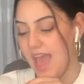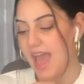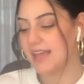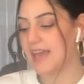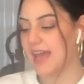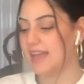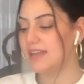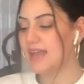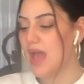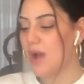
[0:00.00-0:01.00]

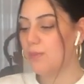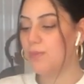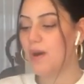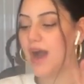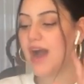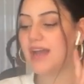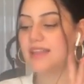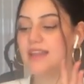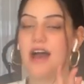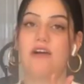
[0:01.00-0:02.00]
Again, what
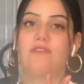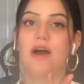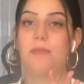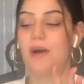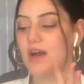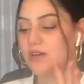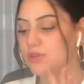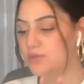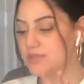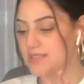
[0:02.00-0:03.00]
I love about
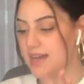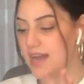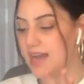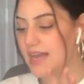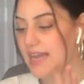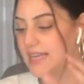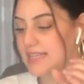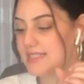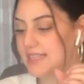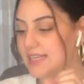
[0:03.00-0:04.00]
Hunza
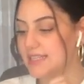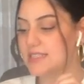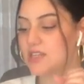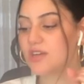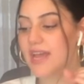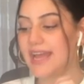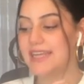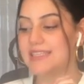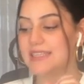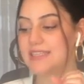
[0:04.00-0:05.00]
is that it's located